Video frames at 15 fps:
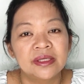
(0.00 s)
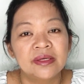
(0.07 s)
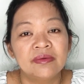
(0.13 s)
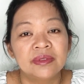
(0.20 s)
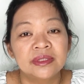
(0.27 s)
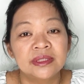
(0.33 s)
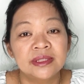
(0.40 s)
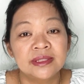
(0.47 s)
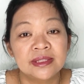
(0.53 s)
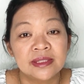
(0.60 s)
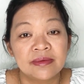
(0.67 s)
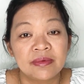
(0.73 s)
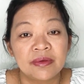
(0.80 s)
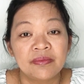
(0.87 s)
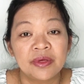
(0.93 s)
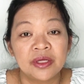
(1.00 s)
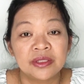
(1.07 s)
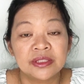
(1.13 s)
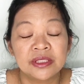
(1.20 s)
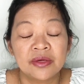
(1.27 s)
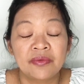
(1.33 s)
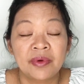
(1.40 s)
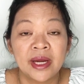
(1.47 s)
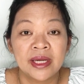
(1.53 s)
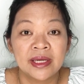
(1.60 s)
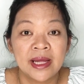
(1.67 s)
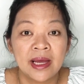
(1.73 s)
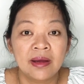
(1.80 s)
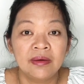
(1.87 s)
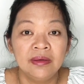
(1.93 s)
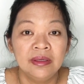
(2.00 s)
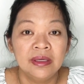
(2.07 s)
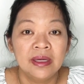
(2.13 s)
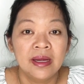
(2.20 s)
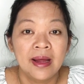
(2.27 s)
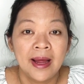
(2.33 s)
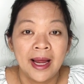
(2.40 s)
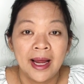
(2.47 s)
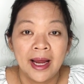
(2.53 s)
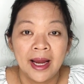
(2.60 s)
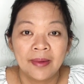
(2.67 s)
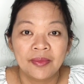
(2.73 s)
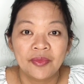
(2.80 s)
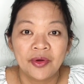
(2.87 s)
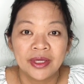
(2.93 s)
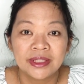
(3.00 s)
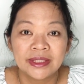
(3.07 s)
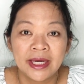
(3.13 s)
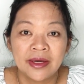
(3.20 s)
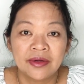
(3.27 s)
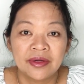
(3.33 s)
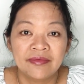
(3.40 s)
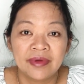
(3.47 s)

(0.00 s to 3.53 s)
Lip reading: It was the sleeping pill. So right now I'm quite tired.